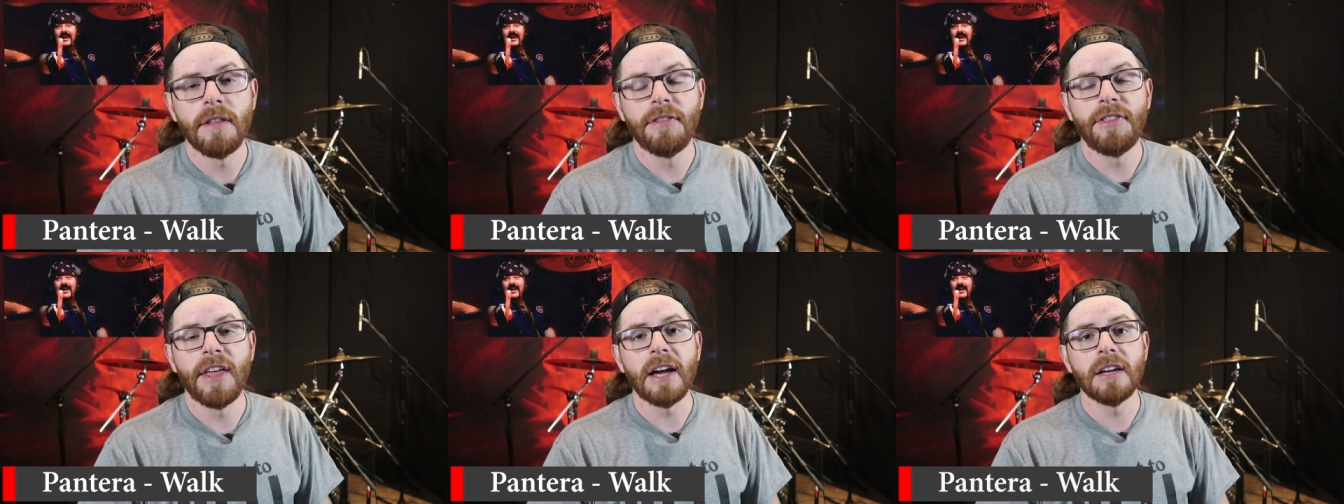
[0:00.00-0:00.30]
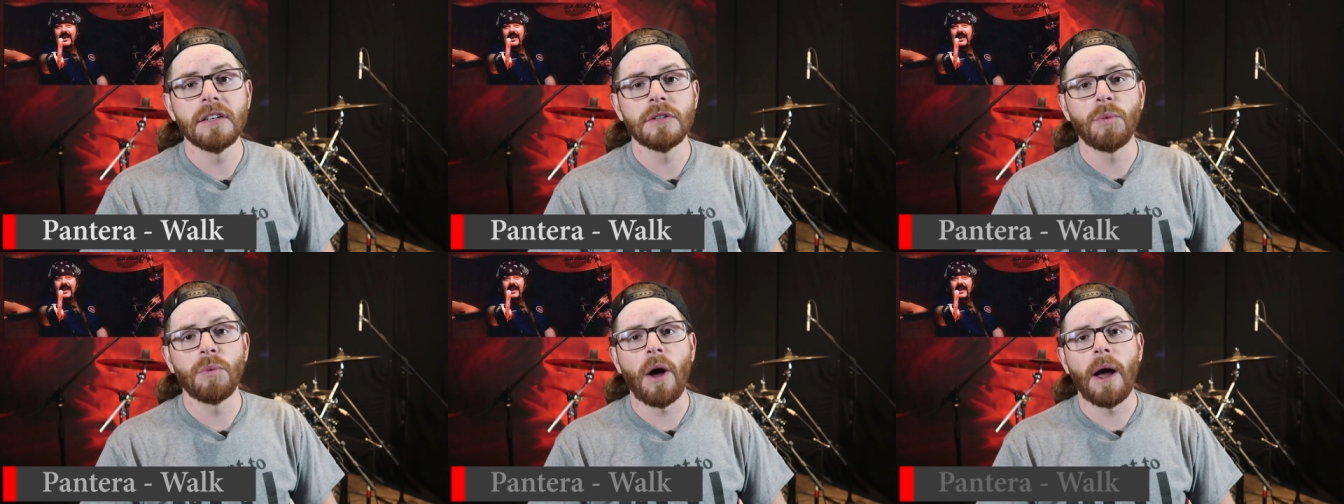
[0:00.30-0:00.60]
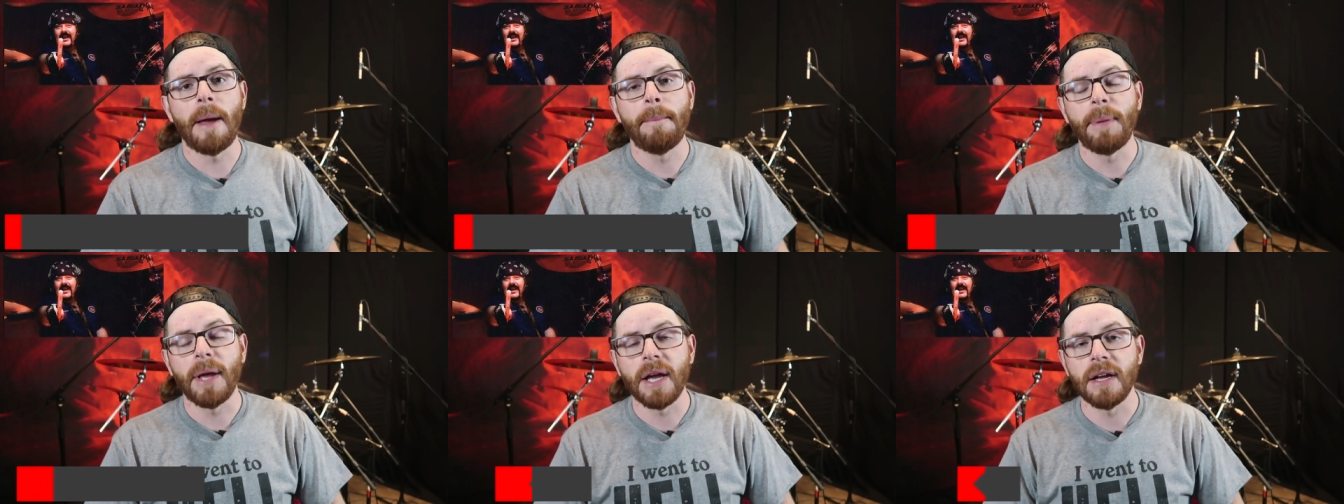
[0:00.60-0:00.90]
That is
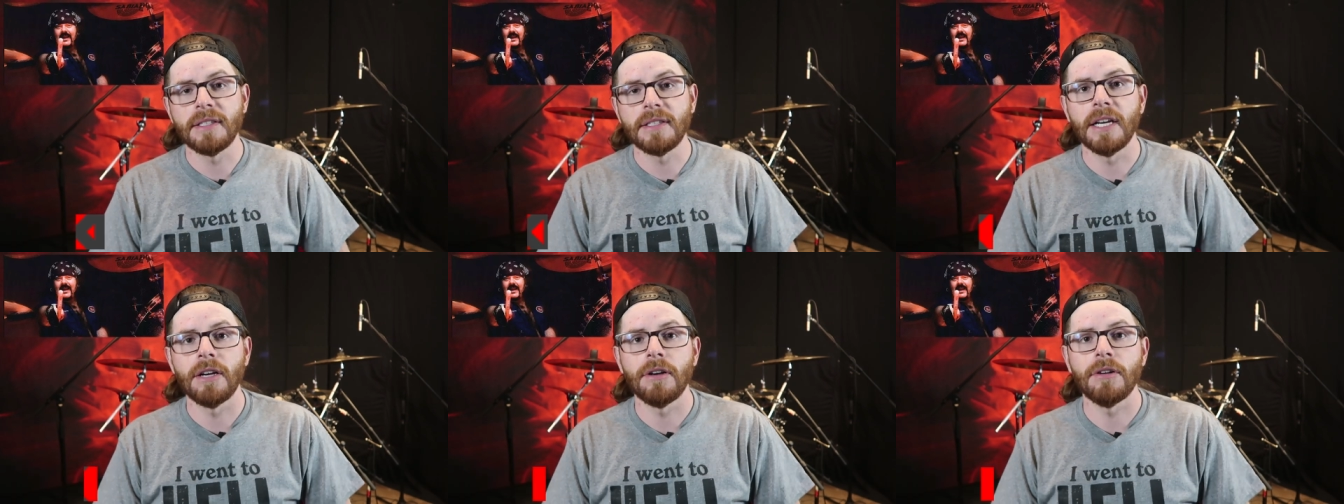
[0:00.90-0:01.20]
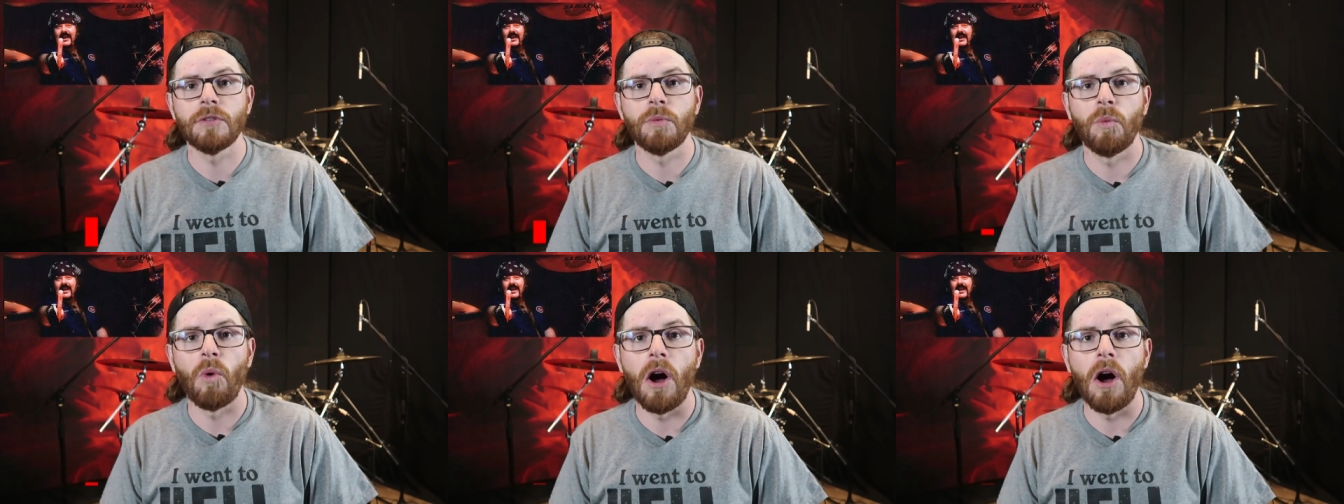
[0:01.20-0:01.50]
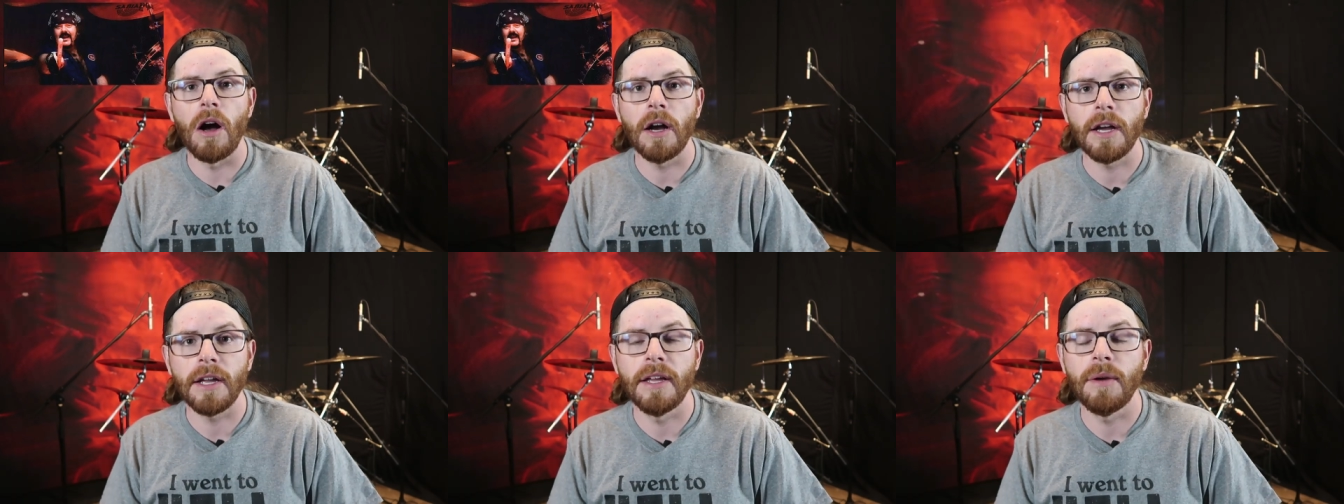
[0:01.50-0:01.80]
why Pantera's
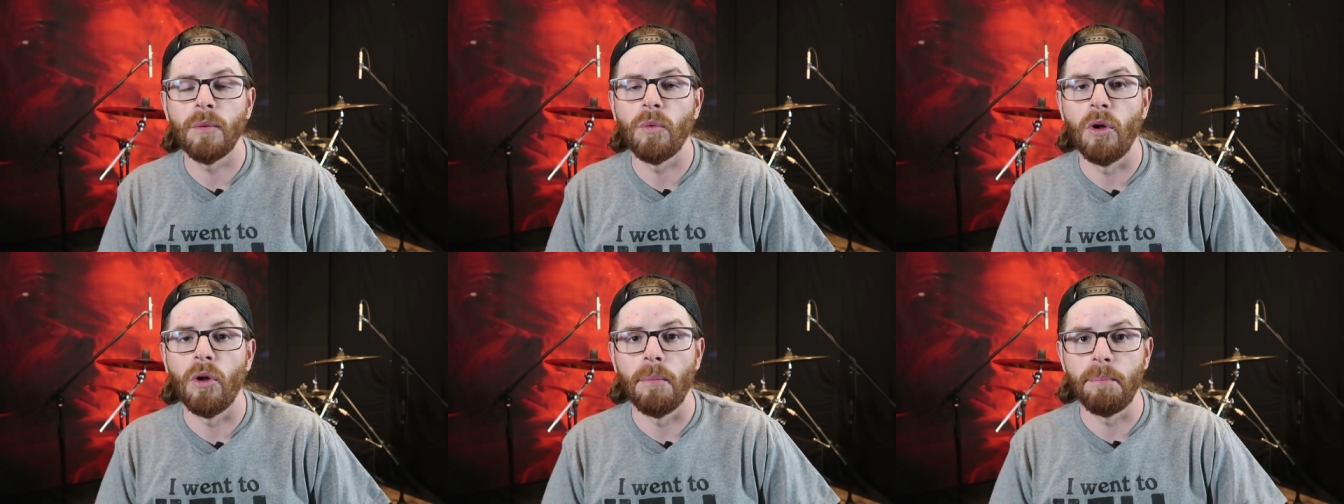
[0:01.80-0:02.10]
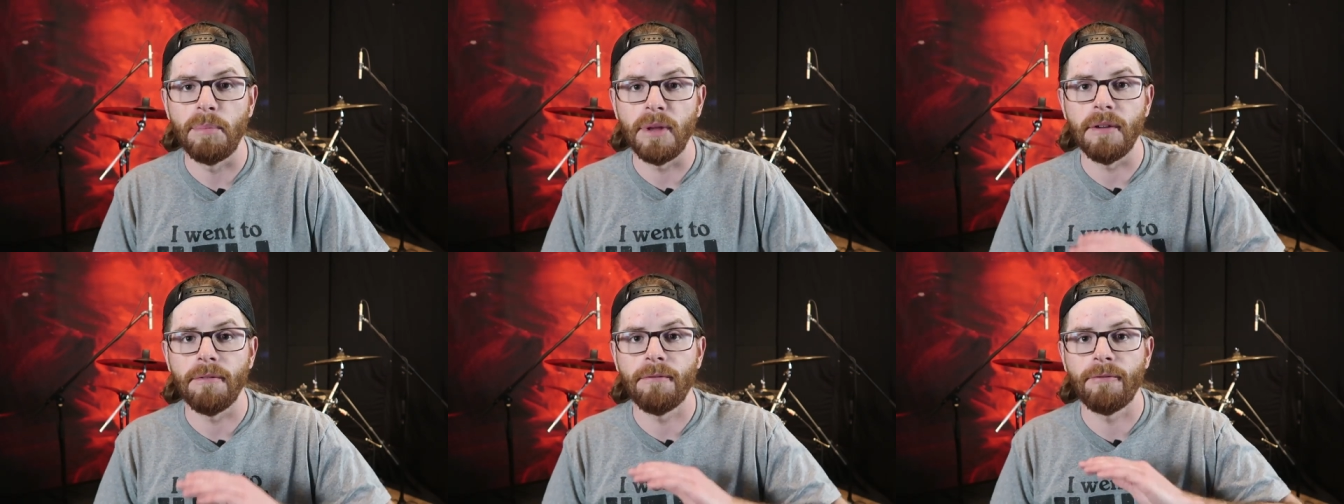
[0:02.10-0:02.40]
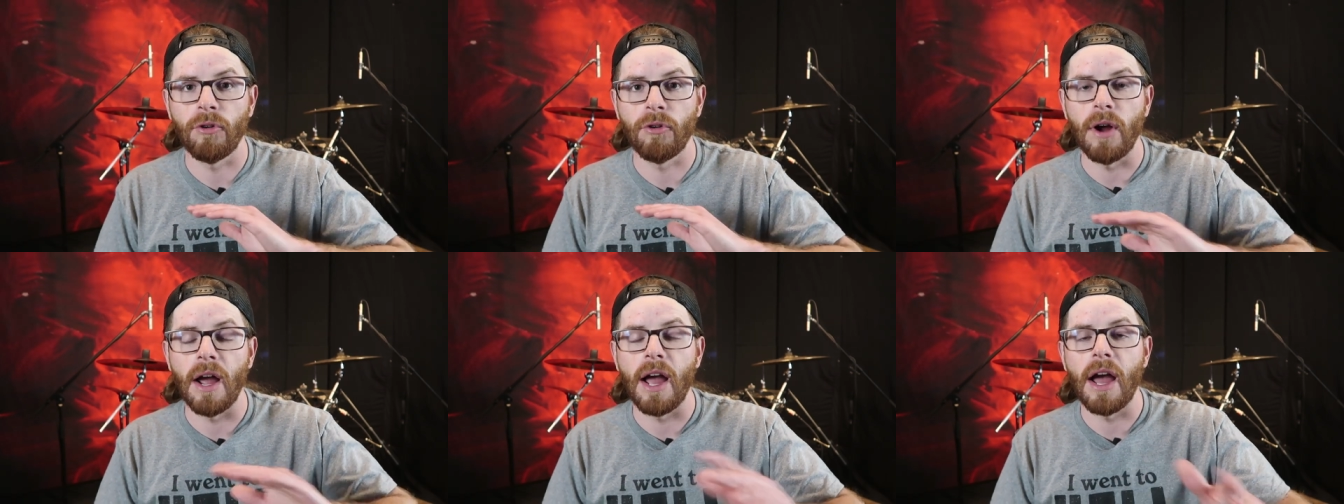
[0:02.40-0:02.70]
Walk will be
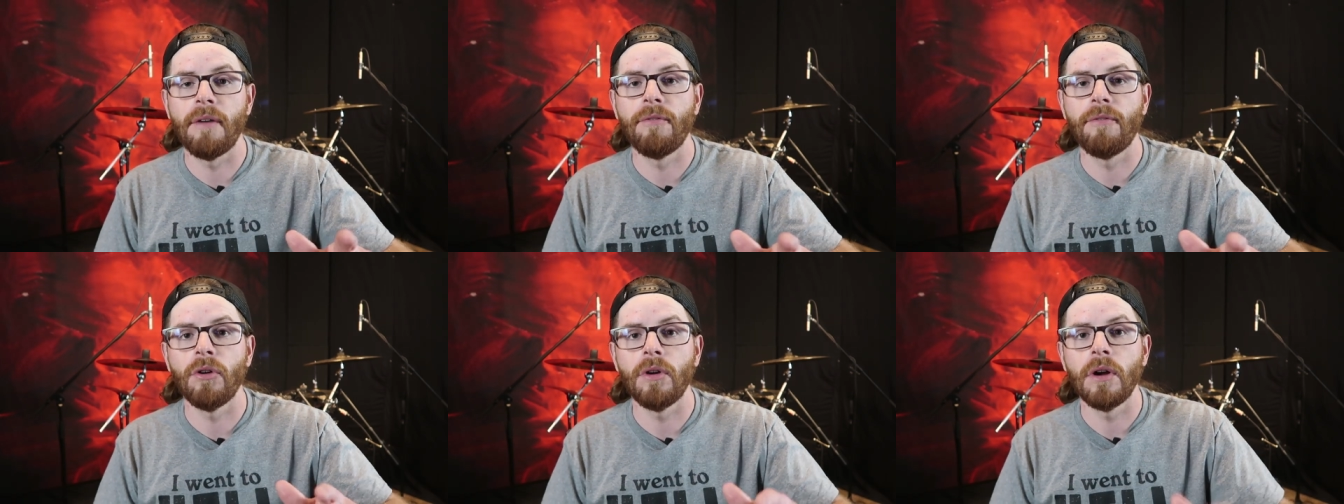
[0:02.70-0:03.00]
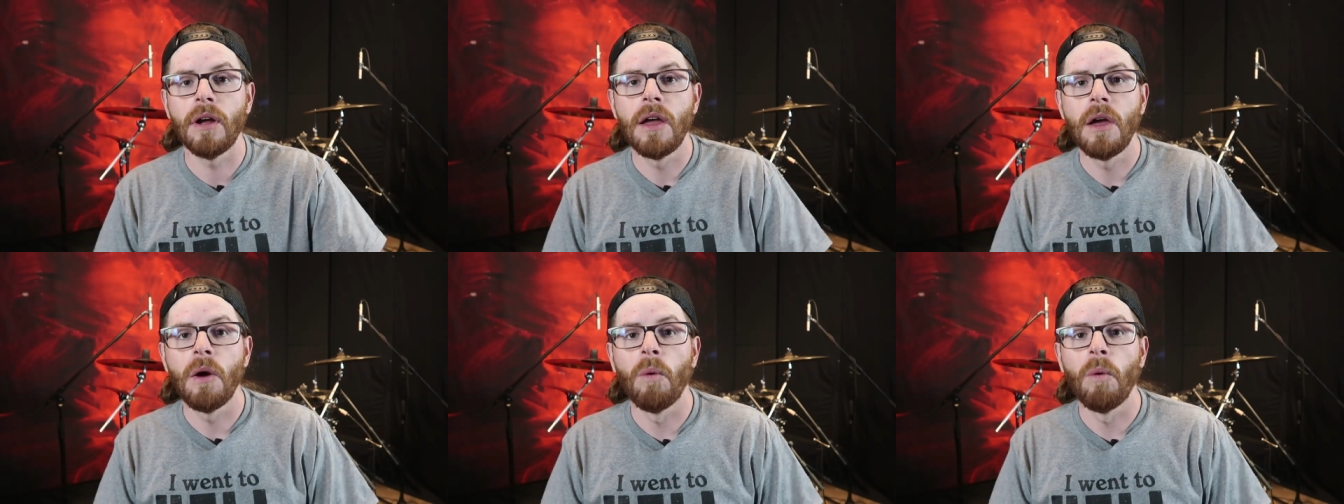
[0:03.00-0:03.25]
forever